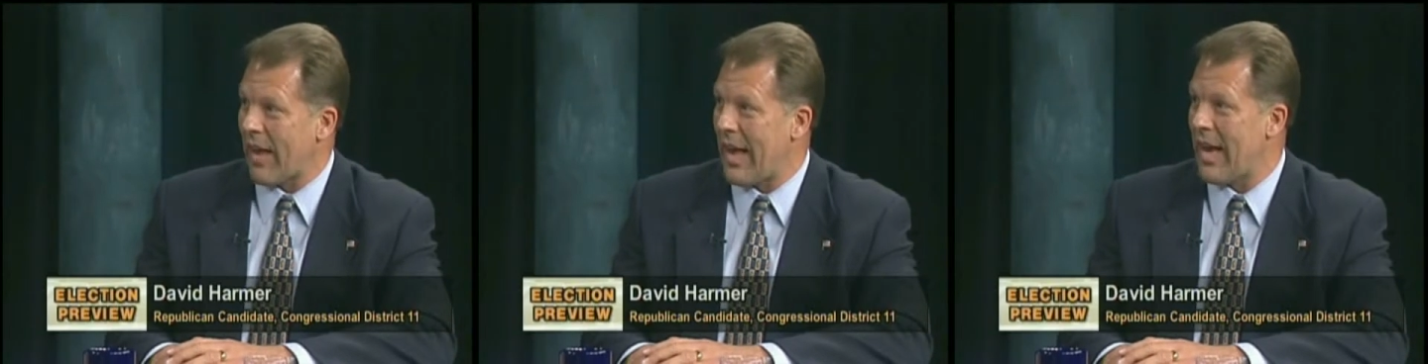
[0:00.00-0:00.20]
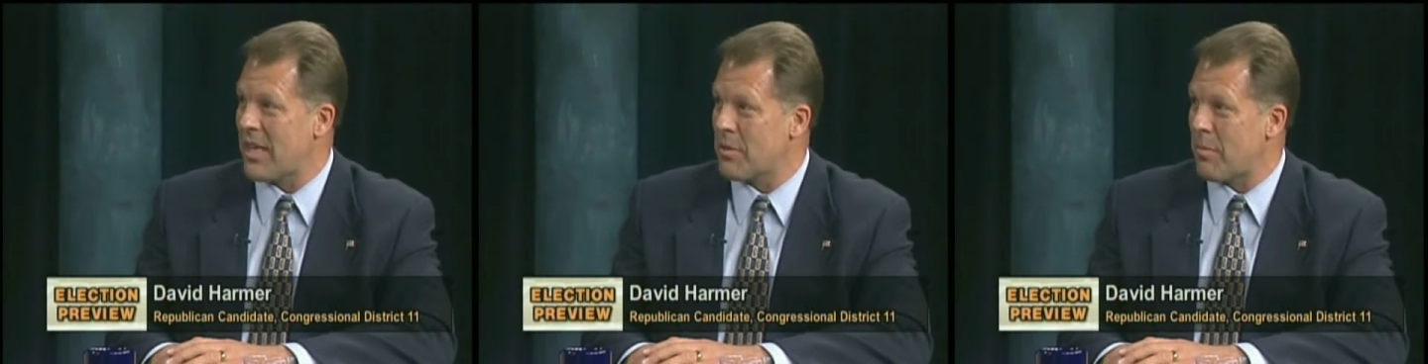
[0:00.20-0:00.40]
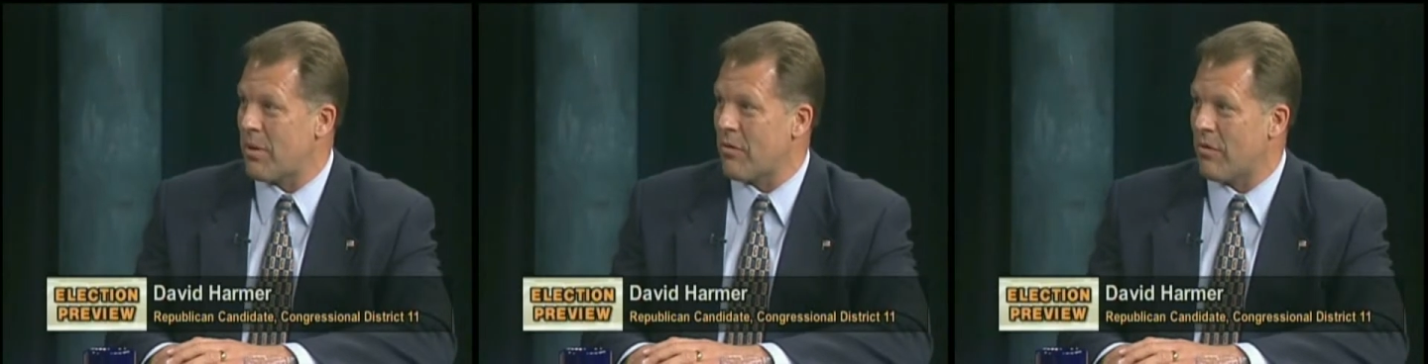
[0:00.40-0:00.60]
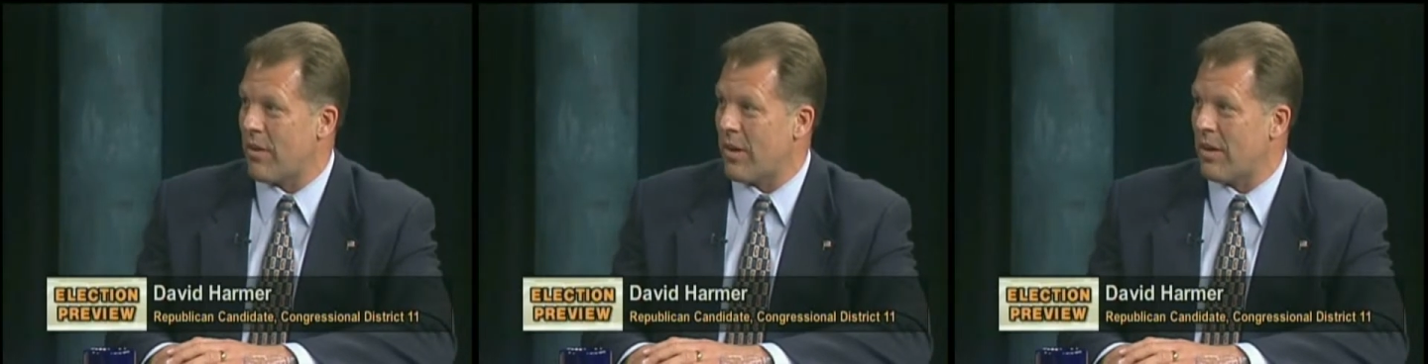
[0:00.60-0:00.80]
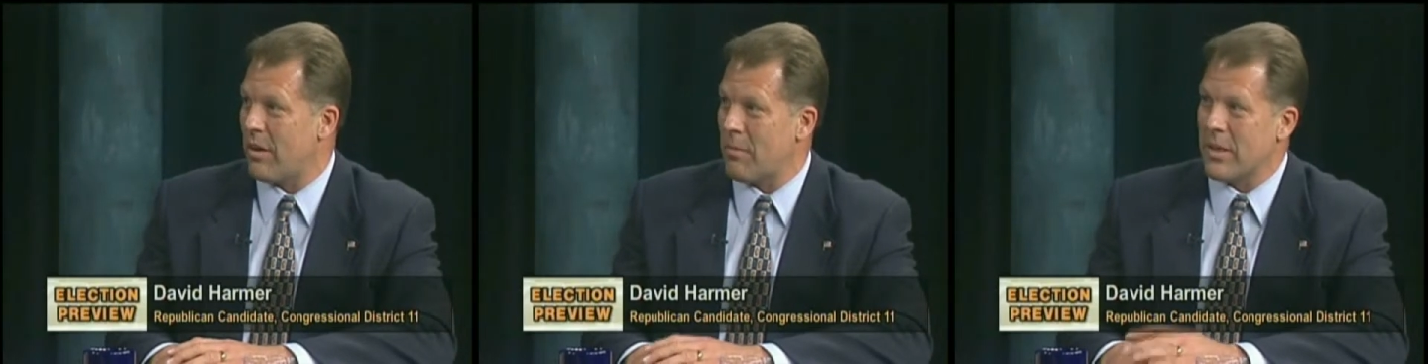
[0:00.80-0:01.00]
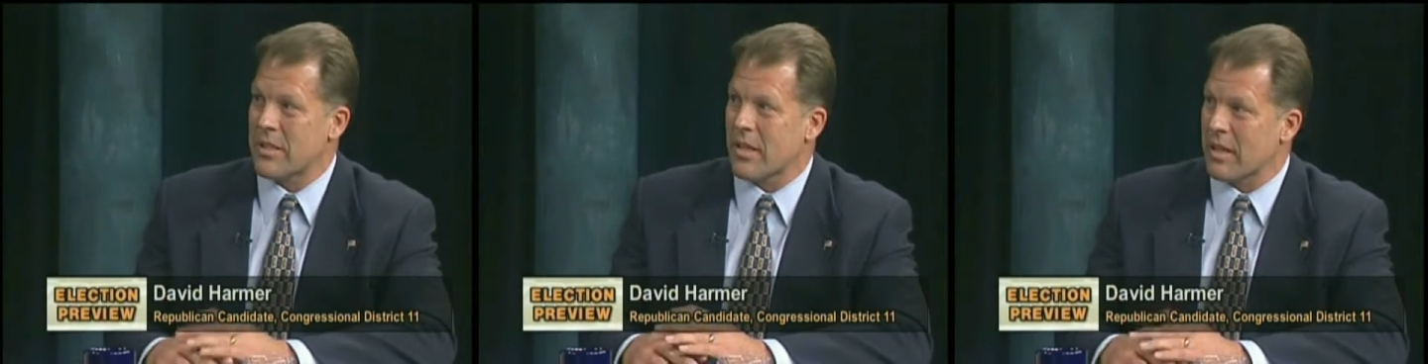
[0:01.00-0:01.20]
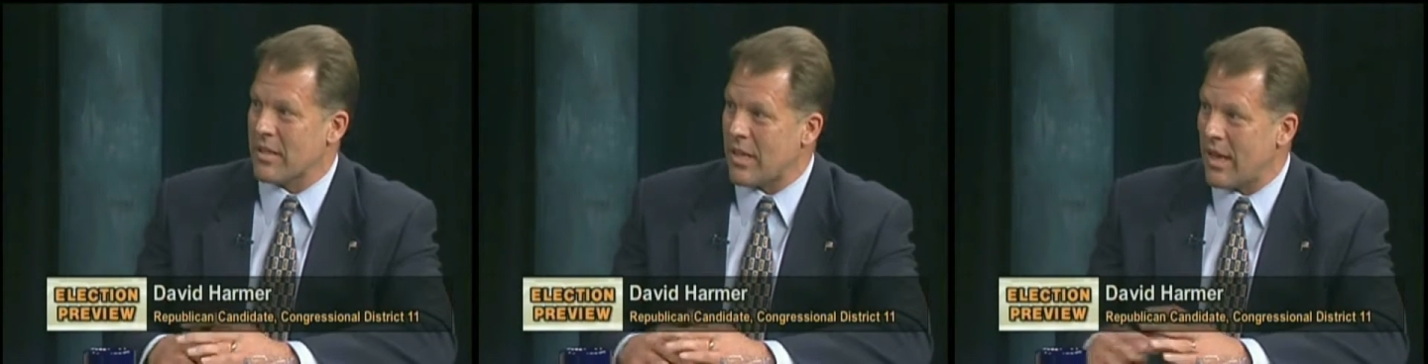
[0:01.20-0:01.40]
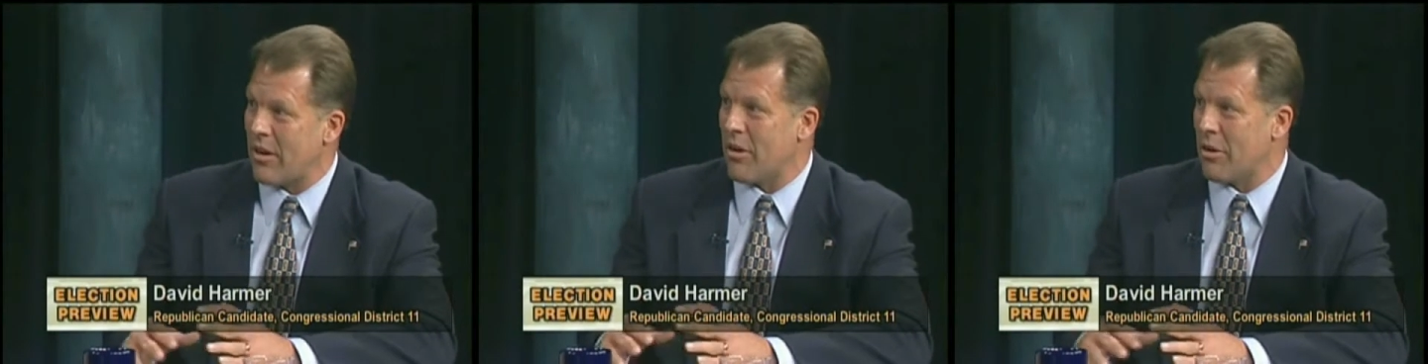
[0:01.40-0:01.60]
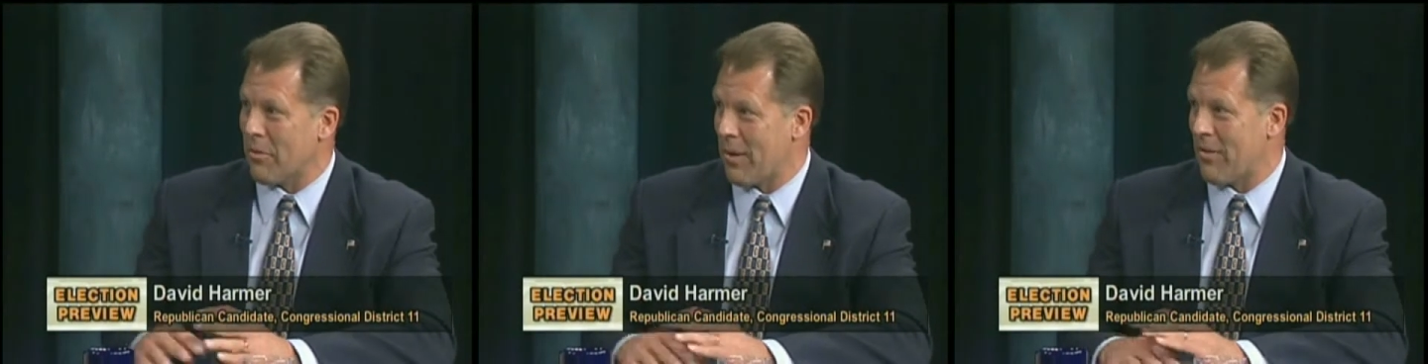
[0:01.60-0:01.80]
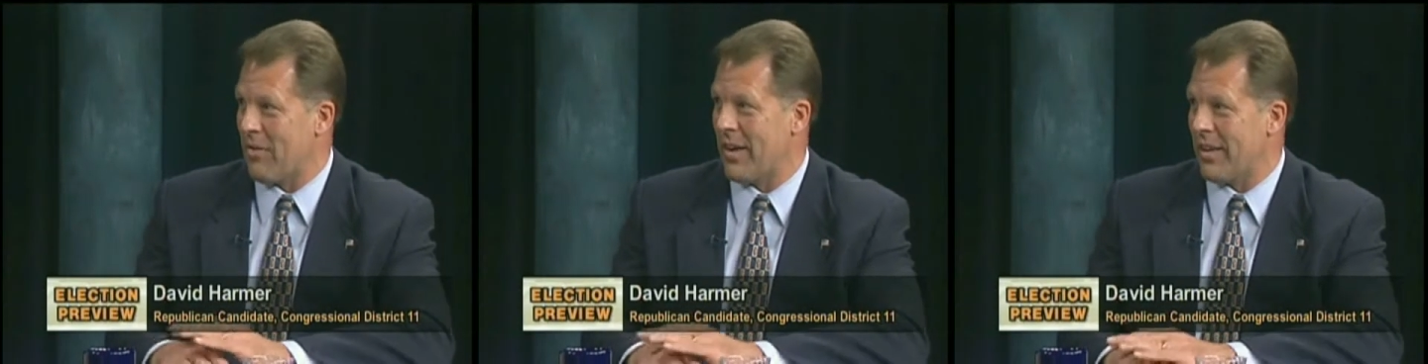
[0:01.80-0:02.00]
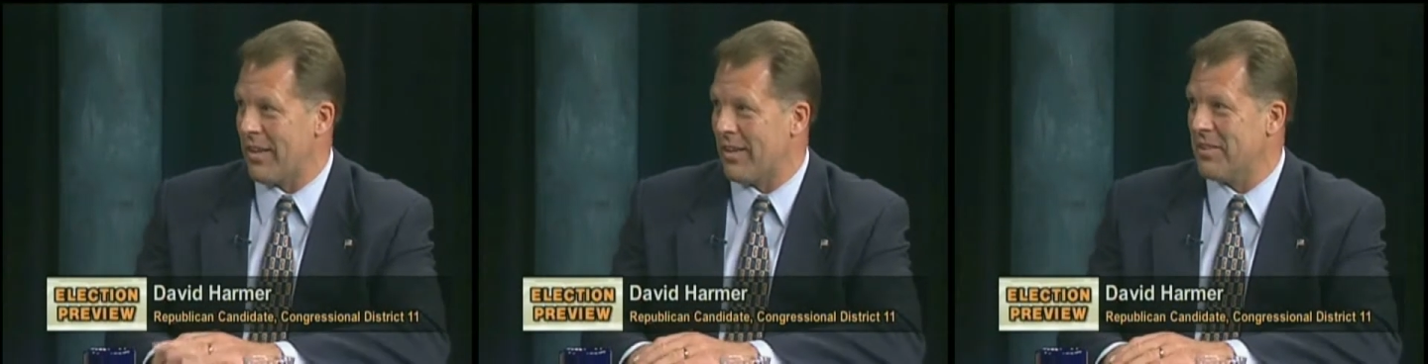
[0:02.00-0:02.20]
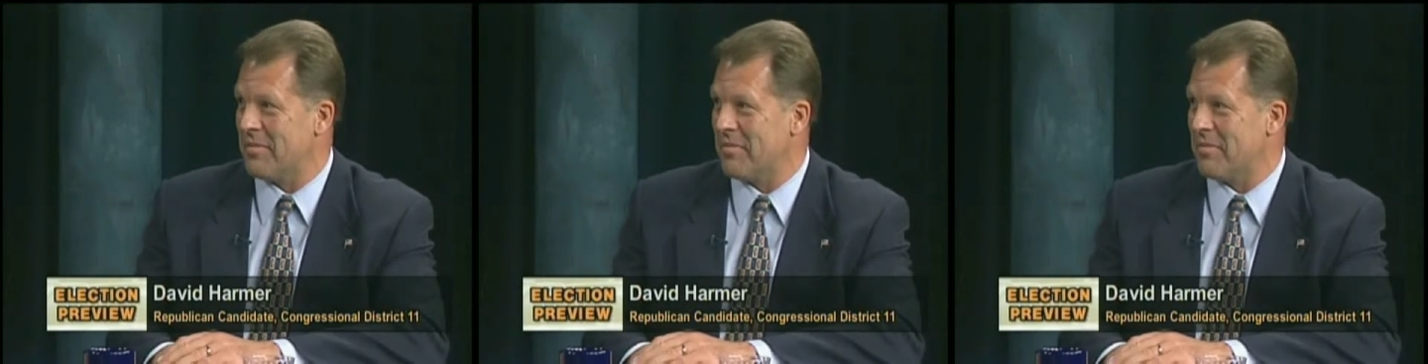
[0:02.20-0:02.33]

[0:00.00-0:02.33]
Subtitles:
has been funded must continue to be funded.